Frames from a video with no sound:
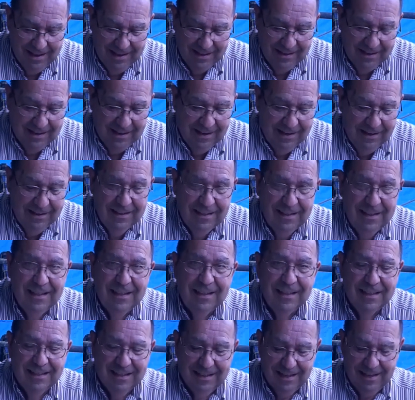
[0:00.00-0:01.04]
Yeah.
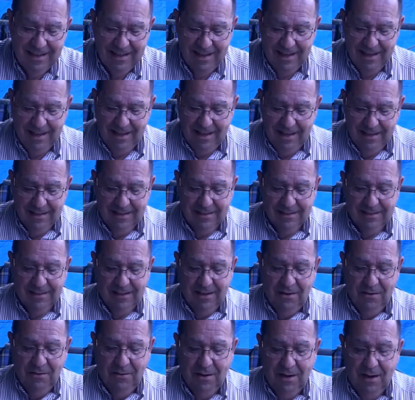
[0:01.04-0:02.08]

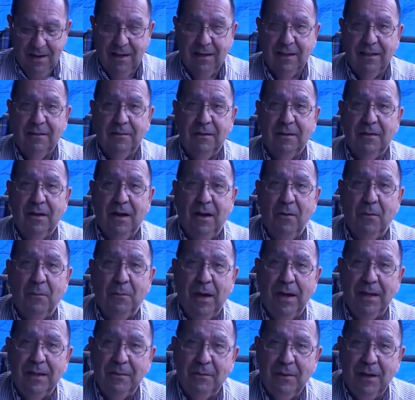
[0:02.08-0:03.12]
So, oh,
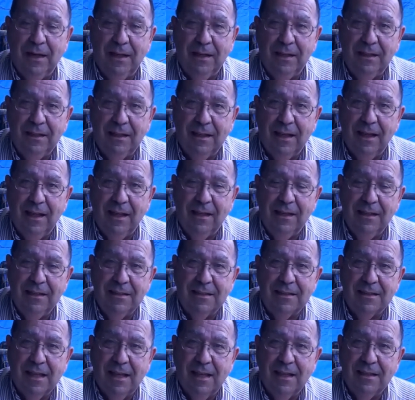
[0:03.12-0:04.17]
by the way, Ellen
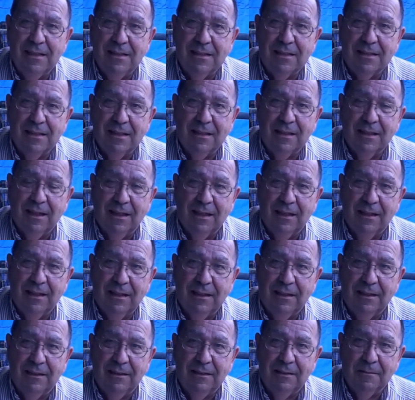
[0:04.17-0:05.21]
says,
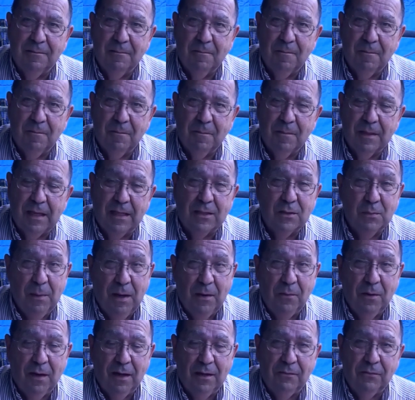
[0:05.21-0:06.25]
that's my
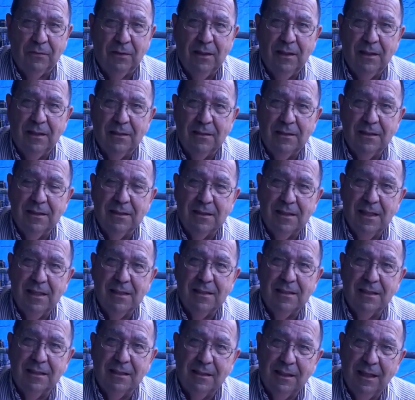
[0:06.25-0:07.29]
wife, she says
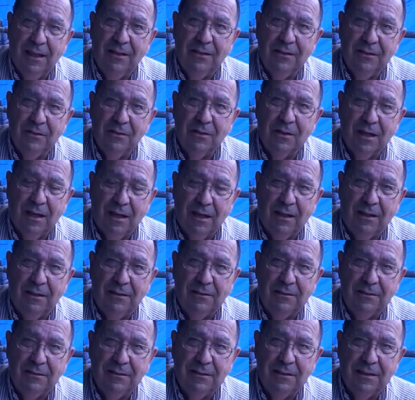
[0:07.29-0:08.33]
to tell you,
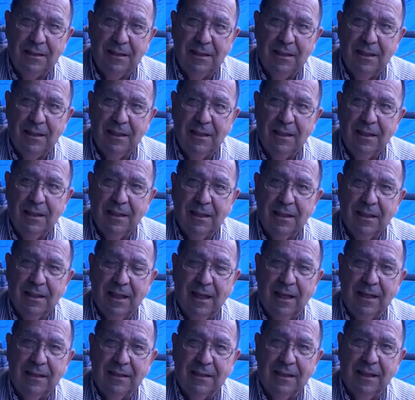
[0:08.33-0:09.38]
Carl,
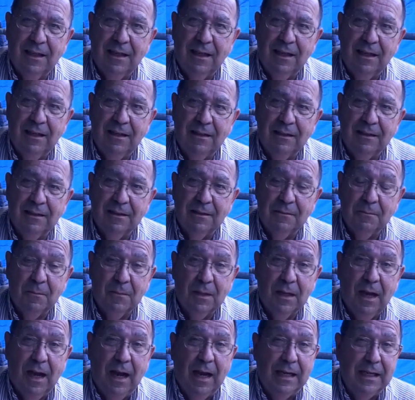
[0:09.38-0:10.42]
that
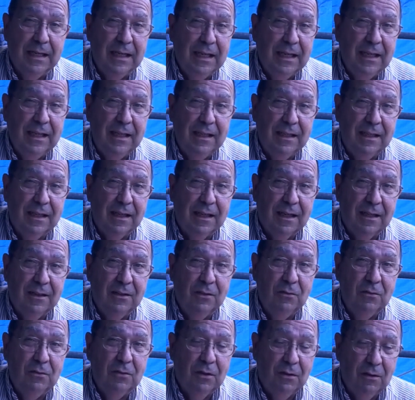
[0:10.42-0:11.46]
I need a
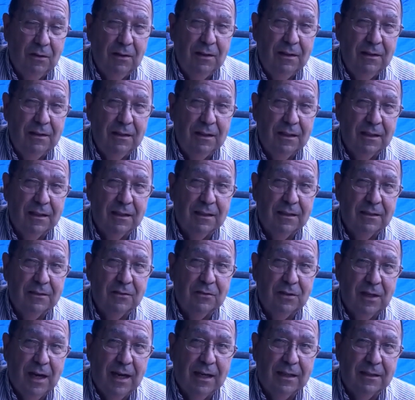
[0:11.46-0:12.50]
new lawn
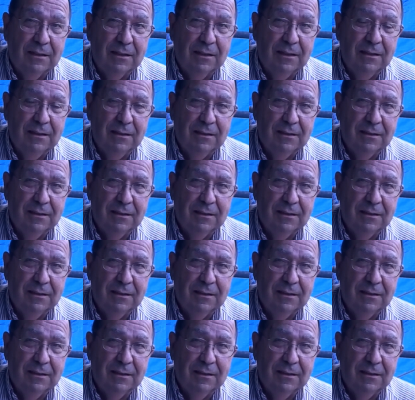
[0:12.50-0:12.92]
tractor